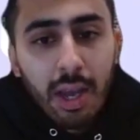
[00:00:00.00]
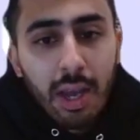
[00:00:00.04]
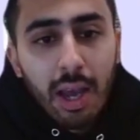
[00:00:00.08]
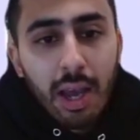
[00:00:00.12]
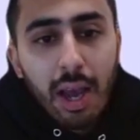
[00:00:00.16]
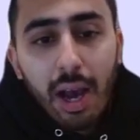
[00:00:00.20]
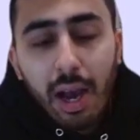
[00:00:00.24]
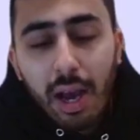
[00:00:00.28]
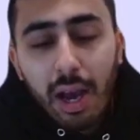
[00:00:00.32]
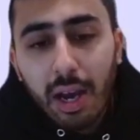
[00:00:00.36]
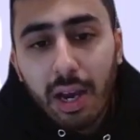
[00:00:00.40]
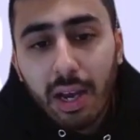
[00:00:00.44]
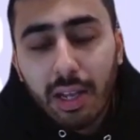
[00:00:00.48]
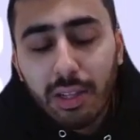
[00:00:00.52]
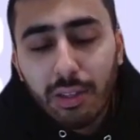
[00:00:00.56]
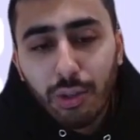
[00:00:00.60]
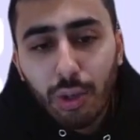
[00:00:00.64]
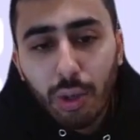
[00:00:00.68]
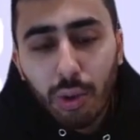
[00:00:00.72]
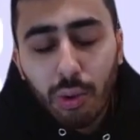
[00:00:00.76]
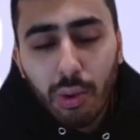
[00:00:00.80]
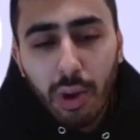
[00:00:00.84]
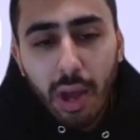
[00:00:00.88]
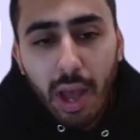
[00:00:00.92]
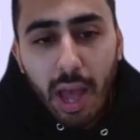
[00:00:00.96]
And
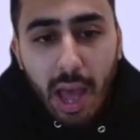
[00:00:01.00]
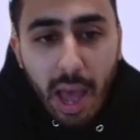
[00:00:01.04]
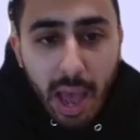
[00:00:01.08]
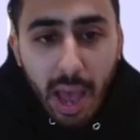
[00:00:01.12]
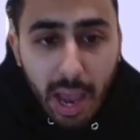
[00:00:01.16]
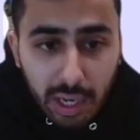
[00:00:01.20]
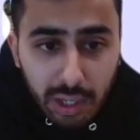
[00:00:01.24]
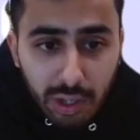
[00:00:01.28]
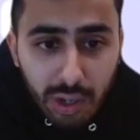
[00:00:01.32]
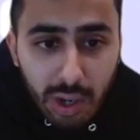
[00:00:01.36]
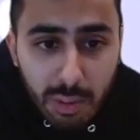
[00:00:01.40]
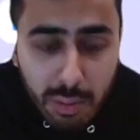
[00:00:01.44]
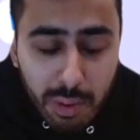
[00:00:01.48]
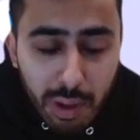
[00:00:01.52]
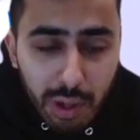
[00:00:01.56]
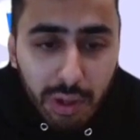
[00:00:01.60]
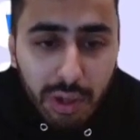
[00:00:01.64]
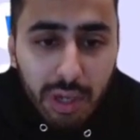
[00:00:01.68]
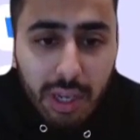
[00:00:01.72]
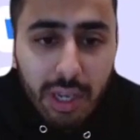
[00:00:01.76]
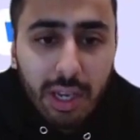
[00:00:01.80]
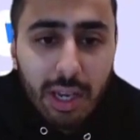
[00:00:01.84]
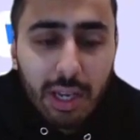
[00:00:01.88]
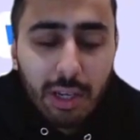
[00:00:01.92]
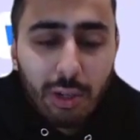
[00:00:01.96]
so
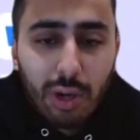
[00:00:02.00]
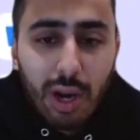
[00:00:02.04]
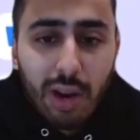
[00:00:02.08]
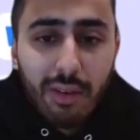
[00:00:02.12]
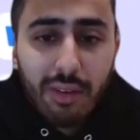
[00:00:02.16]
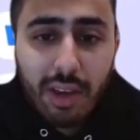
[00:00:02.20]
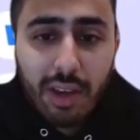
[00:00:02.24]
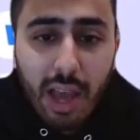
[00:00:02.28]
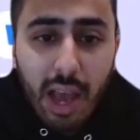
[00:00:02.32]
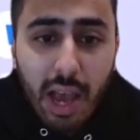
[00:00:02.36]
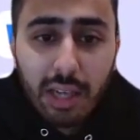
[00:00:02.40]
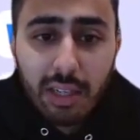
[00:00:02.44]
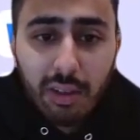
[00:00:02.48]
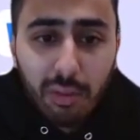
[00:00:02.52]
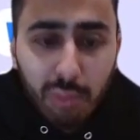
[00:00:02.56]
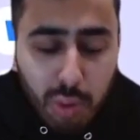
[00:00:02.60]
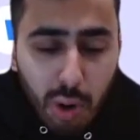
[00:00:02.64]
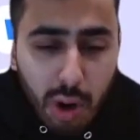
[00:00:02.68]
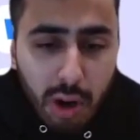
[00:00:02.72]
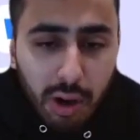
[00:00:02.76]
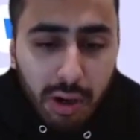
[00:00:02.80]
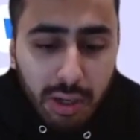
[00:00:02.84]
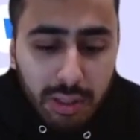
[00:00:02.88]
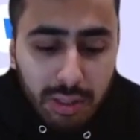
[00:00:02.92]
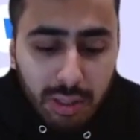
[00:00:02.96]
actionability and driving active
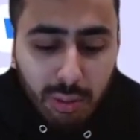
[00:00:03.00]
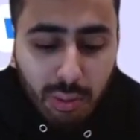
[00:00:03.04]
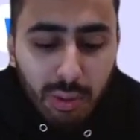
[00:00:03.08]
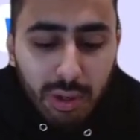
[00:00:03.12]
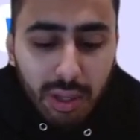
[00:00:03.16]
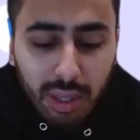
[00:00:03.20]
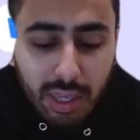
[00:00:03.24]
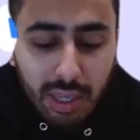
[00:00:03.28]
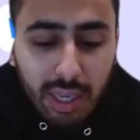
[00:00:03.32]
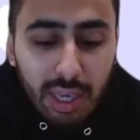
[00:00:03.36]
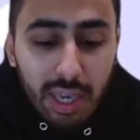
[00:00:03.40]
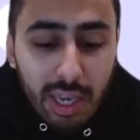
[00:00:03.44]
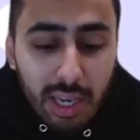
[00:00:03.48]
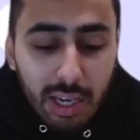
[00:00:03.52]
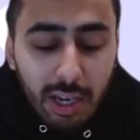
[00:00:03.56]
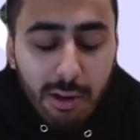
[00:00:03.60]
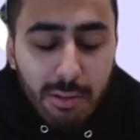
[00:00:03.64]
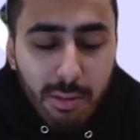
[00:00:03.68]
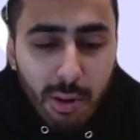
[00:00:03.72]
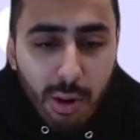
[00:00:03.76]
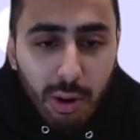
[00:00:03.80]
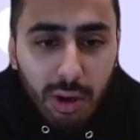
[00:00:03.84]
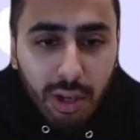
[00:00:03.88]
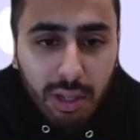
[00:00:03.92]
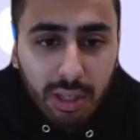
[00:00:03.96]
progress is one of the key
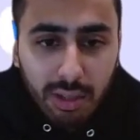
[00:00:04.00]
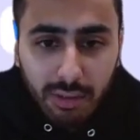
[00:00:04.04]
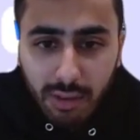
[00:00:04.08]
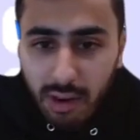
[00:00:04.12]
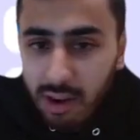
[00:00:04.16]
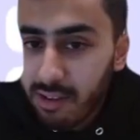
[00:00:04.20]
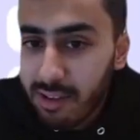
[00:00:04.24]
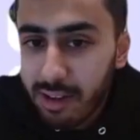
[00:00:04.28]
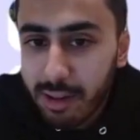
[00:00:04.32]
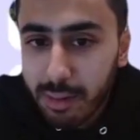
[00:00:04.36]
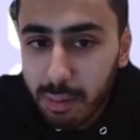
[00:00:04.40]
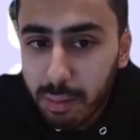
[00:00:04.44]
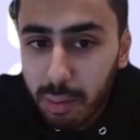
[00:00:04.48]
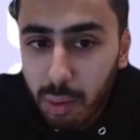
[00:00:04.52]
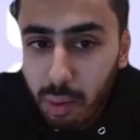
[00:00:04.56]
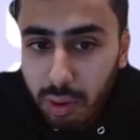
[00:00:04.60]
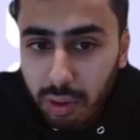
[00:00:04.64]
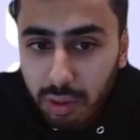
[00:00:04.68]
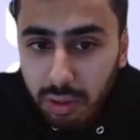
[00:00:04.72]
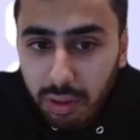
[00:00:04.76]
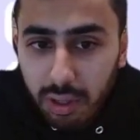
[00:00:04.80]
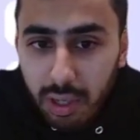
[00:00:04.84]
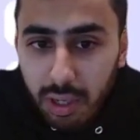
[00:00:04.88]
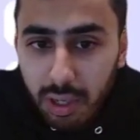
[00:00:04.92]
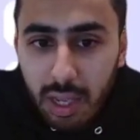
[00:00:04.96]
components of our developer
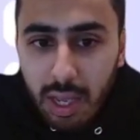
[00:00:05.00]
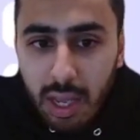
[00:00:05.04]
portal.